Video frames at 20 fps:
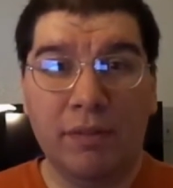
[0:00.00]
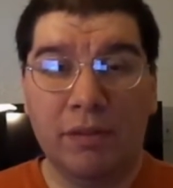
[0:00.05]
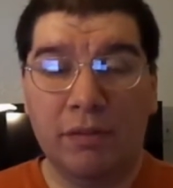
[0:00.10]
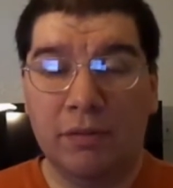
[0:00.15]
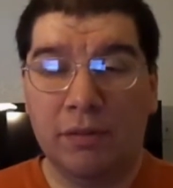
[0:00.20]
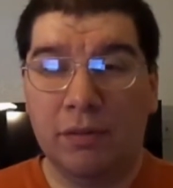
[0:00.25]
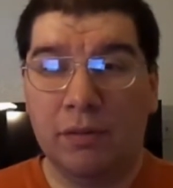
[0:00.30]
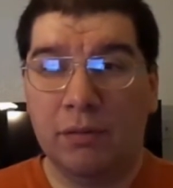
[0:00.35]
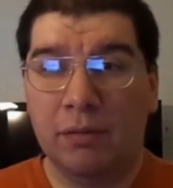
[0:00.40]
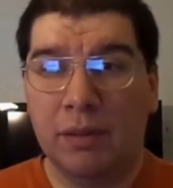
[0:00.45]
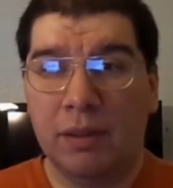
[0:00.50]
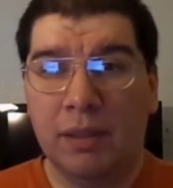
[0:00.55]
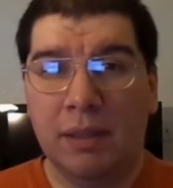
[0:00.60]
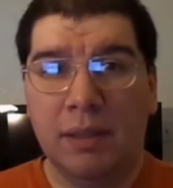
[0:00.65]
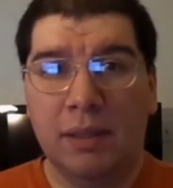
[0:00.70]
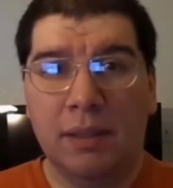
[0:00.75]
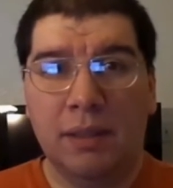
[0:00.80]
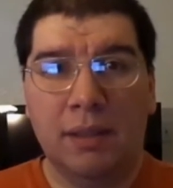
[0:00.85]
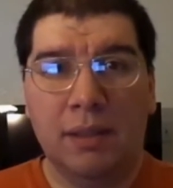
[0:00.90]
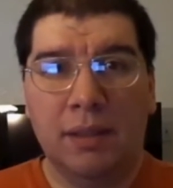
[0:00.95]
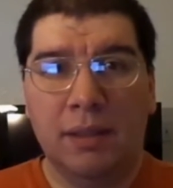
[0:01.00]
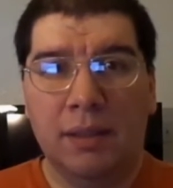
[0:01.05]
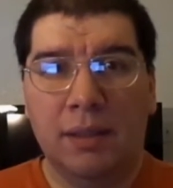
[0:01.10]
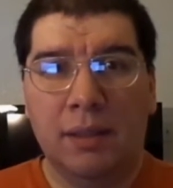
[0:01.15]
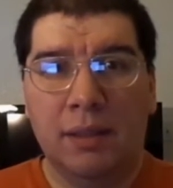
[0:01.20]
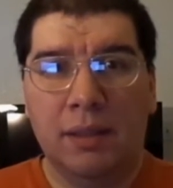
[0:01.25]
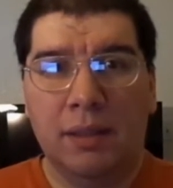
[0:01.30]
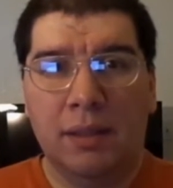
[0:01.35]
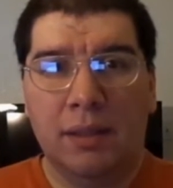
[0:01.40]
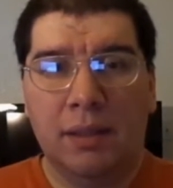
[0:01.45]
So,
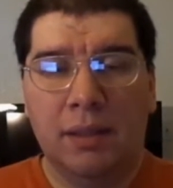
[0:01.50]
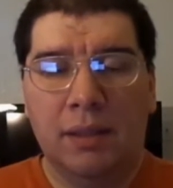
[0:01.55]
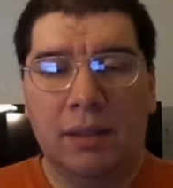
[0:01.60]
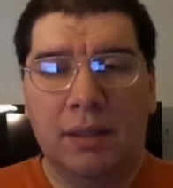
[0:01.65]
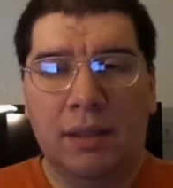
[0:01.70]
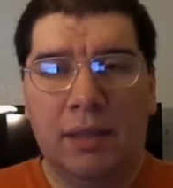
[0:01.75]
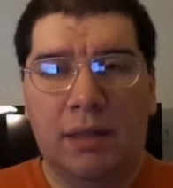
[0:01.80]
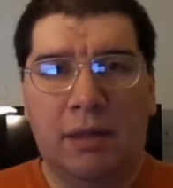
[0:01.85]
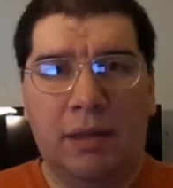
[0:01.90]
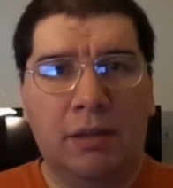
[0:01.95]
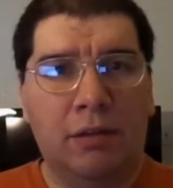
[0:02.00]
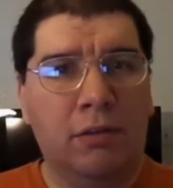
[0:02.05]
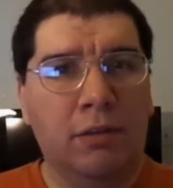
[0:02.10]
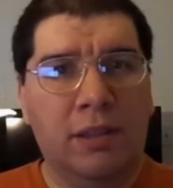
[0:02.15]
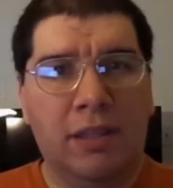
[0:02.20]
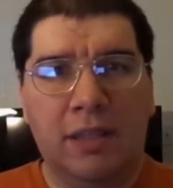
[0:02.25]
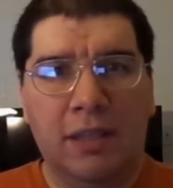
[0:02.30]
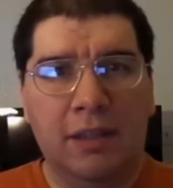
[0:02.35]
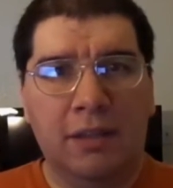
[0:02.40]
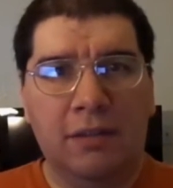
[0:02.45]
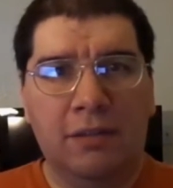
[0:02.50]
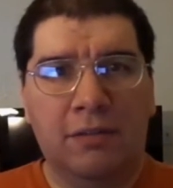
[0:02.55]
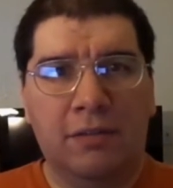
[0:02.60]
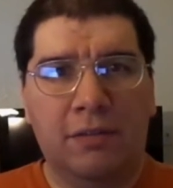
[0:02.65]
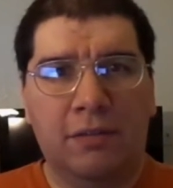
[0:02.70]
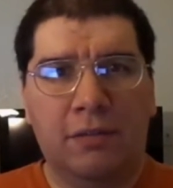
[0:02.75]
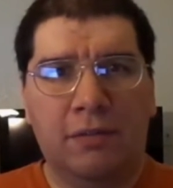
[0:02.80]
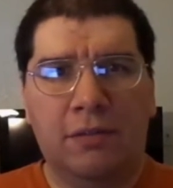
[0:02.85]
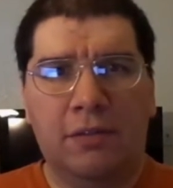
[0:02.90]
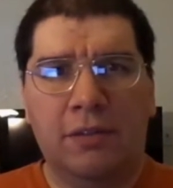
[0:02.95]
now I know
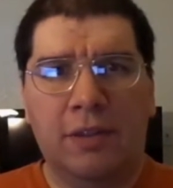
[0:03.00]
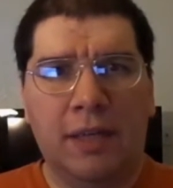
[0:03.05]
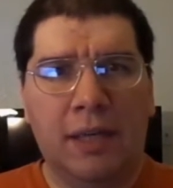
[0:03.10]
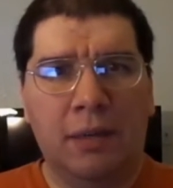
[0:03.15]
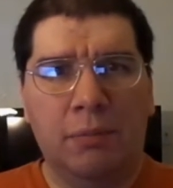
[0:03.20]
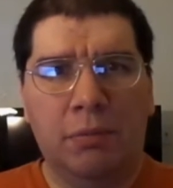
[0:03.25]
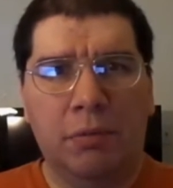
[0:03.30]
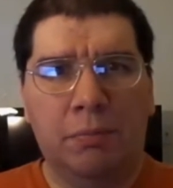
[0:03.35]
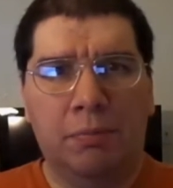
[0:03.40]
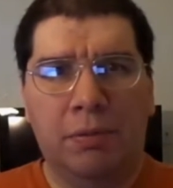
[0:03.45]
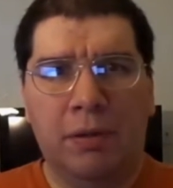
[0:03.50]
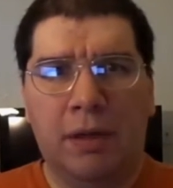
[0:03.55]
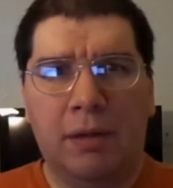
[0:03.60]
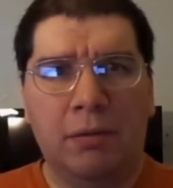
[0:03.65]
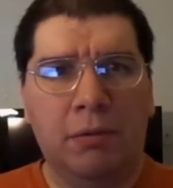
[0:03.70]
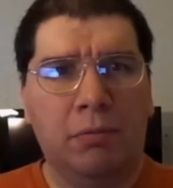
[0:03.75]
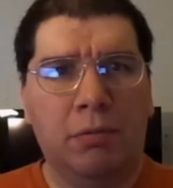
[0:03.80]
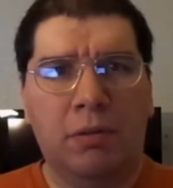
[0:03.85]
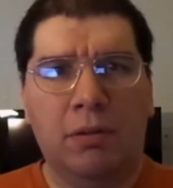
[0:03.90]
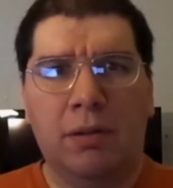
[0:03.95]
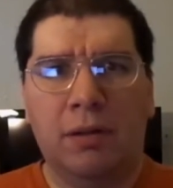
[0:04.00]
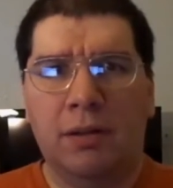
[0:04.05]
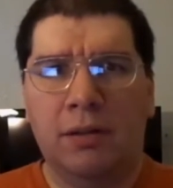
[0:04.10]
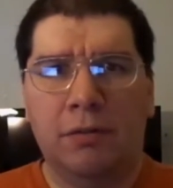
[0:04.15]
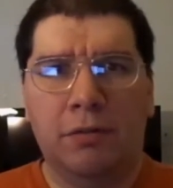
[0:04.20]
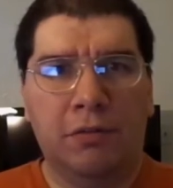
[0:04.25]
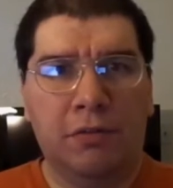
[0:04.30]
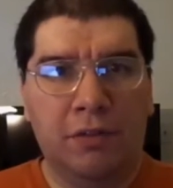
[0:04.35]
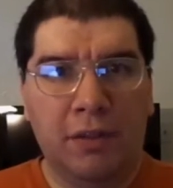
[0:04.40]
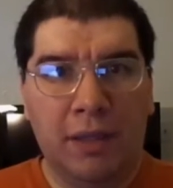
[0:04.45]
kids today will probably won't
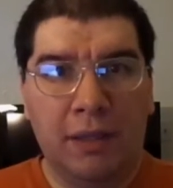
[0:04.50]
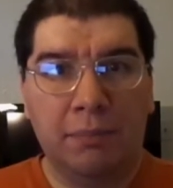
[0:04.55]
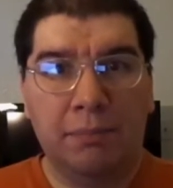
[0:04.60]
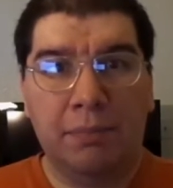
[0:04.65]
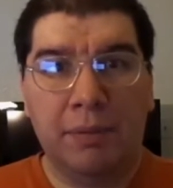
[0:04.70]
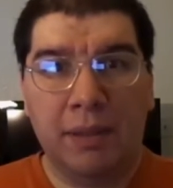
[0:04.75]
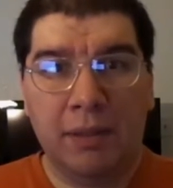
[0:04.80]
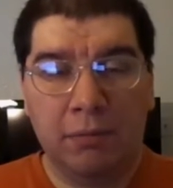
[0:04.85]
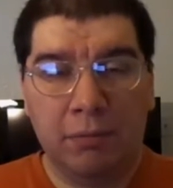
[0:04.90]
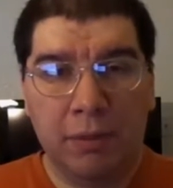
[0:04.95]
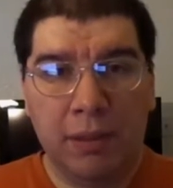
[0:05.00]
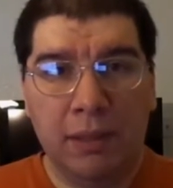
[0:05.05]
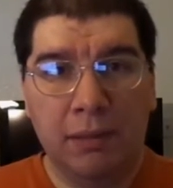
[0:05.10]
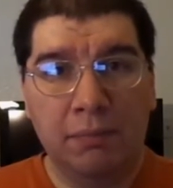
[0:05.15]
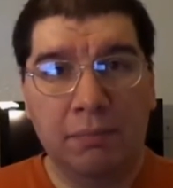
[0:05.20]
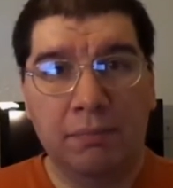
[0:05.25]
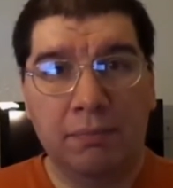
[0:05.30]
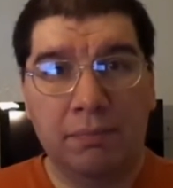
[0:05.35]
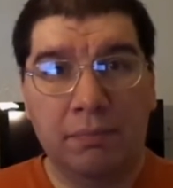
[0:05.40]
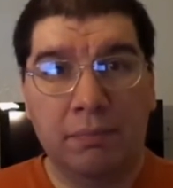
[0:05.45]
understand Pee-Wee,